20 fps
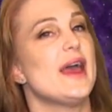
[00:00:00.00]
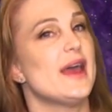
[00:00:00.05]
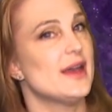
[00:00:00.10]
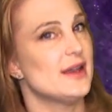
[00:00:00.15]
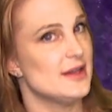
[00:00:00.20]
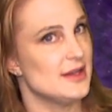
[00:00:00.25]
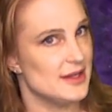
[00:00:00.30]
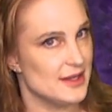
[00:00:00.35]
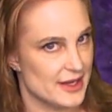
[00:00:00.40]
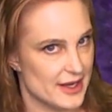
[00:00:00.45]

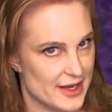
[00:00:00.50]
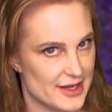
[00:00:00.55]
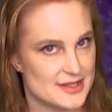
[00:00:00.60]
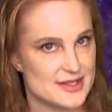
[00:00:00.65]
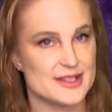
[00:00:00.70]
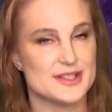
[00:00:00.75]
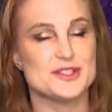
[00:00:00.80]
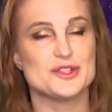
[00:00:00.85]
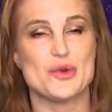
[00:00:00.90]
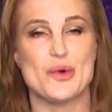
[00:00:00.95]
and
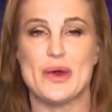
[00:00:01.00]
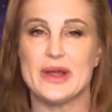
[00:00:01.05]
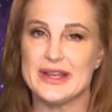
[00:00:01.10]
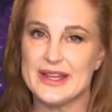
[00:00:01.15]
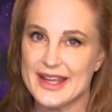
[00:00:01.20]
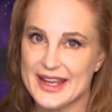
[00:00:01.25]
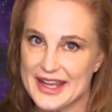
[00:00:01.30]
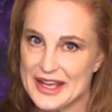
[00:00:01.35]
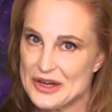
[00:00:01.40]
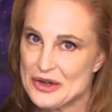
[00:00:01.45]
yes, it's going
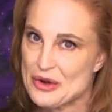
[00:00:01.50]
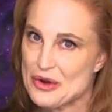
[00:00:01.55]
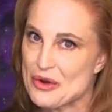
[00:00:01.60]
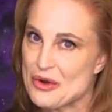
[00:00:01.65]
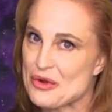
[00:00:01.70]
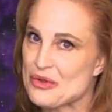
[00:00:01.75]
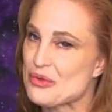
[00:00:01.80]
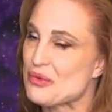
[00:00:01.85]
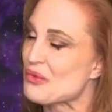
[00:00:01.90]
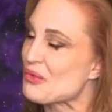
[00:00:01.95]
to hit
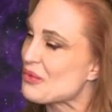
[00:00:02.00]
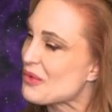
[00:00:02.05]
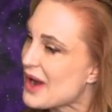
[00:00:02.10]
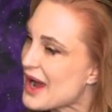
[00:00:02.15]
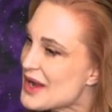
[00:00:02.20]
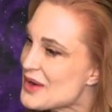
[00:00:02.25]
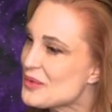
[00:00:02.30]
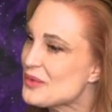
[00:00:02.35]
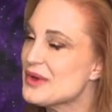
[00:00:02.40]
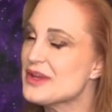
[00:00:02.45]
Earth
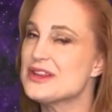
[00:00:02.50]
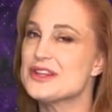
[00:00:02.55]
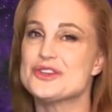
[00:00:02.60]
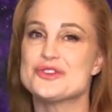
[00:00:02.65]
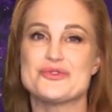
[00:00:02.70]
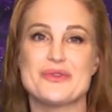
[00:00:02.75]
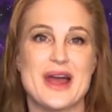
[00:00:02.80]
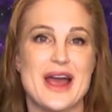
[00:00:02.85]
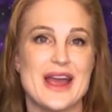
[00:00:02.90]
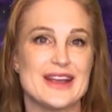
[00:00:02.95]
right when
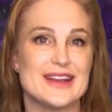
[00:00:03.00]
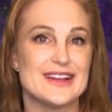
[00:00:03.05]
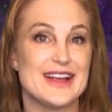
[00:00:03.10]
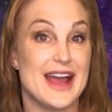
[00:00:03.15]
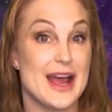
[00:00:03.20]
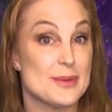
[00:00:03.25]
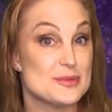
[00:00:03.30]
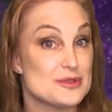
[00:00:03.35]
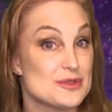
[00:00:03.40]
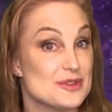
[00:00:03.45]
the Dragon
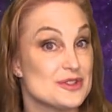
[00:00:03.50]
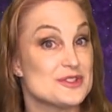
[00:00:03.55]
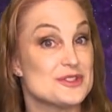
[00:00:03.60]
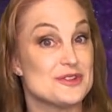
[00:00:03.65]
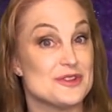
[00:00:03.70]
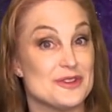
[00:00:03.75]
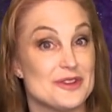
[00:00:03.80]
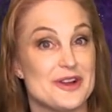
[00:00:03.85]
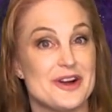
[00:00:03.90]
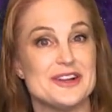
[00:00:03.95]
capsule
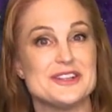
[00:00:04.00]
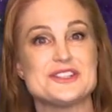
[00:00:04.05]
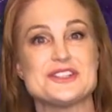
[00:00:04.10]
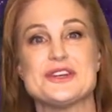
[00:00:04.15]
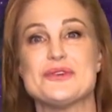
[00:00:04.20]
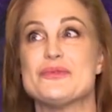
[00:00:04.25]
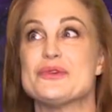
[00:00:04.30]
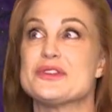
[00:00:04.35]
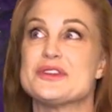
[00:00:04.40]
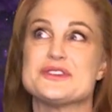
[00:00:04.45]
is
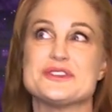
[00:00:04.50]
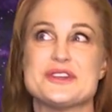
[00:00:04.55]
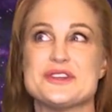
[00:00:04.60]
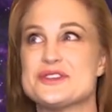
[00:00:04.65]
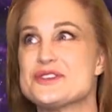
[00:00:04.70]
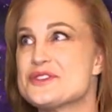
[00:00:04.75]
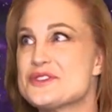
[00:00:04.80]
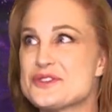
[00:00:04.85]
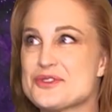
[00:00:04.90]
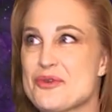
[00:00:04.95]
launching with this
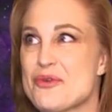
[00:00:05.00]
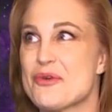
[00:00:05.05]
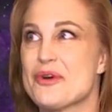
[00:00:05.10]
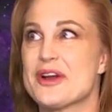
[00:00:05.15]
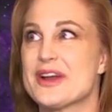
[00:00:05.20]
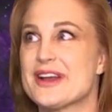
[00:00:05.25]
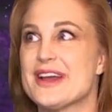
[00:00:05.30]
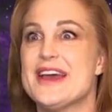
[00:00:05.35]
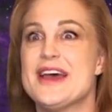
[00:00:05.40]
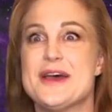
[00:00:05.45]

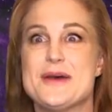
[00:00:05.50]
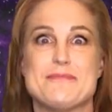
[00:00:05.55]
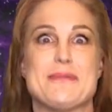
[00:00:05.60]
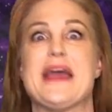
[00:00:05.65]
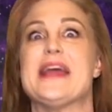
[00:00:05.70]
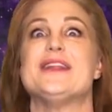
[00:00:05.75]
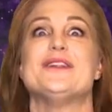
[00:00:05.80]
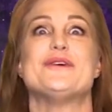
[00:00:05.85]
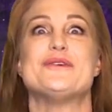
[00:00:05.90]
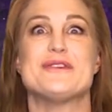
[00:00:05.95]
historic
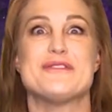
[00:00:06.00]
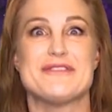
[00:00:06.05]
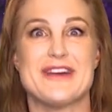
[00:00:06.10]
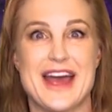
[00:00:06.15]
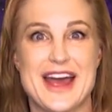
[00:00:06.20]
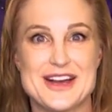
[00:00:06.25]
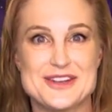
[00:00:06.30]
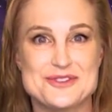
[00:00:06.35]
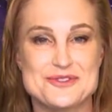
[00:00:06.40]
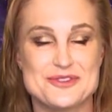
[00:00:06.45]
payload of
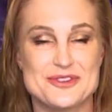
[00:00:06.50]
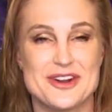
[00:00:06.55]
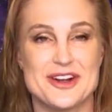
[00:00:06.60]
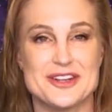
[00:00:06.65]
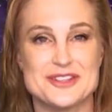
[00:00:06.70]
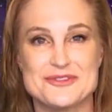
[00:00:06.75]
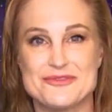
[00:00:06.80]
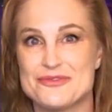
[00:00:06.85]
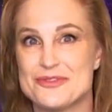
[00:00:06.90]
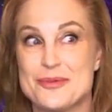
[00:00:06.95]

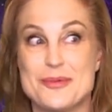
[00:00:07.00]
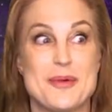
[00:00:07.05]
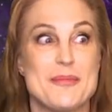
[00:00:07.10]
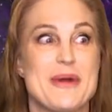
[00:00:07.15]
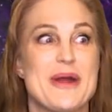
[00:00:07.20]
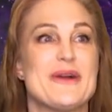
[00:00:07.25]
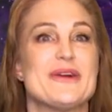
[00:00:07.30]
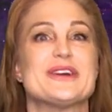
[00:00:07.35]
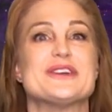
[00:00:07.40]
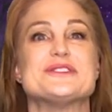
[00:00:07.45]
astronauts from
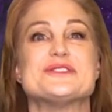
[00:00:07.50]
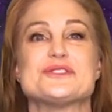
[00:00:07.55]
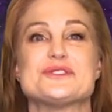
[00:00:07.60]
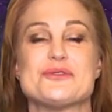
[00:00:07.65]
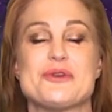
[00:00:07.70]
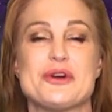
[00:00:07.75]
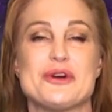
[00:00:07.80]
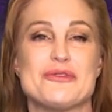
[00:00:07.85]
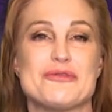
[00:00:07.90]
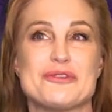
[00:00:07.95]
American
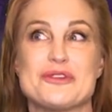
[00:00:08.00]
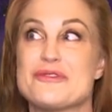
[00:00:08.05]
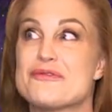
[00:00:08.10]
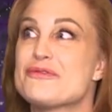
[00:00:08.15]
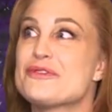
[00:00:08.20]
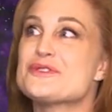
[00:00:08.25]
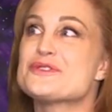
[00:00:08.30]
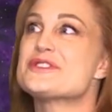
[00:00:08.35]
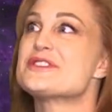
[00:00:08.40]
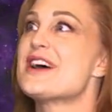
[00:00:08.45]
soil for the
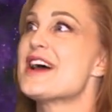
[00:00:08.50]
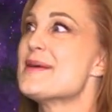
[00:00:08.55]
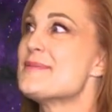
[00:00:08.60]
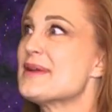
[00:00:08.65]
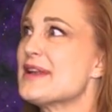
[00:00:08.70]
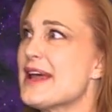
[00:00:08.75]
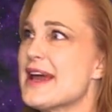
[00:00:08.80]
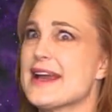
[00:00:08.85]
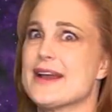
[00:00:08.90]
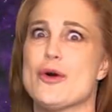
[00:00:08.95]
first
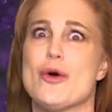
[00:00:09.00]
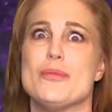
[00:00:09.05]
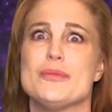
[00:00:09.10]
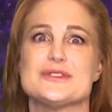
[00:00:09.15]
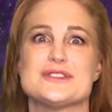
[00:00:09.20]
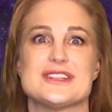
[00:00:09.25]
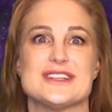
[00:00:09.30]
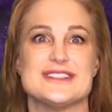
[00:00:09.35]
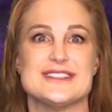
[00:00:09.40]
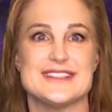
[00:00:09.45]
time in like
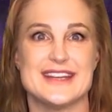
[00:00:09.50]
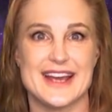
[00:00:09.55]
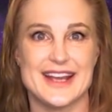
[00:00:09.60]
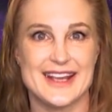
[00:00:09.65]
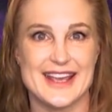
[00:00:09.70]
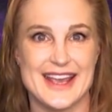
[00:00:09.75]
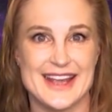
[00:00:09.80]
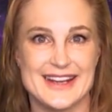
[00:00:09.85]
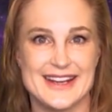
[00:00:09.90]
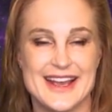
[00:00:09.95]
almost a
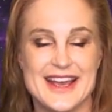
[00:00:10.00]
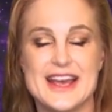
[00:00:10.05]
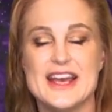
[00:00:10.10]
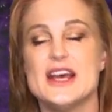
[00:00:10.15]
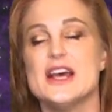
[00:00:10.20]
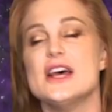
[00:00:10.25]
decade.